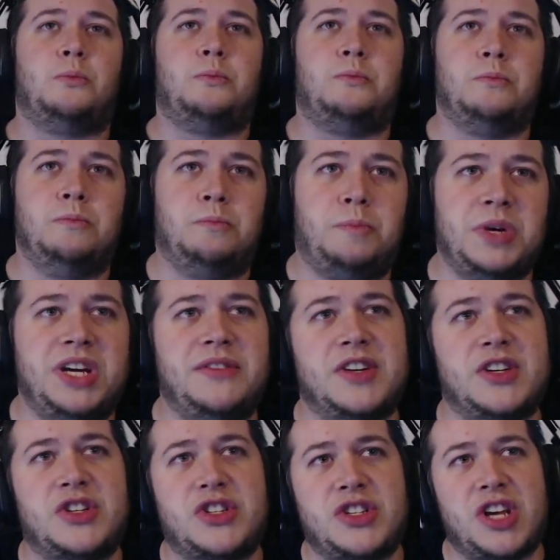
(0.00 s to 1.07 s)

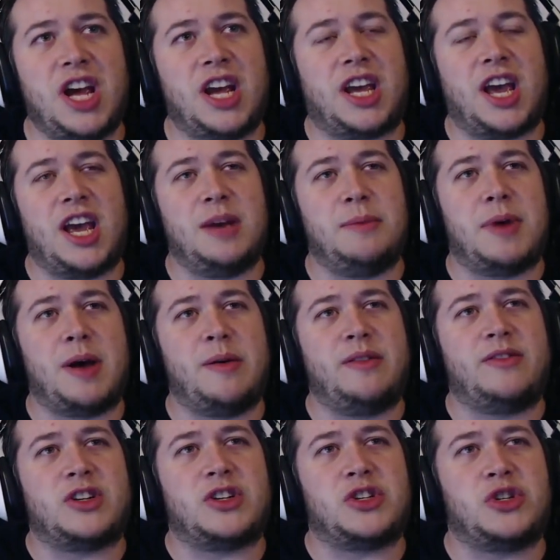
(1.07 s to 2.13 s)
Beavis, aka Batman
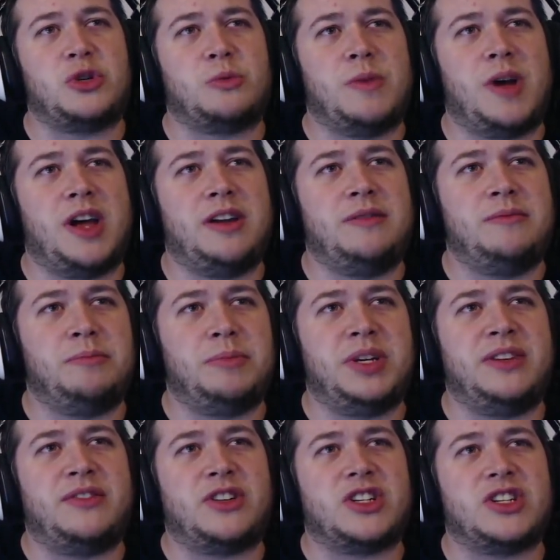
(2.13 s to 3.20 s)
vs. Superman,
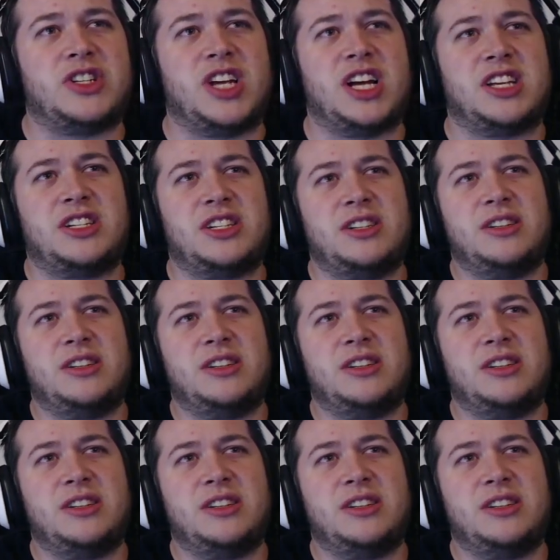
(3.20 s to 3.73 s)
Beavis,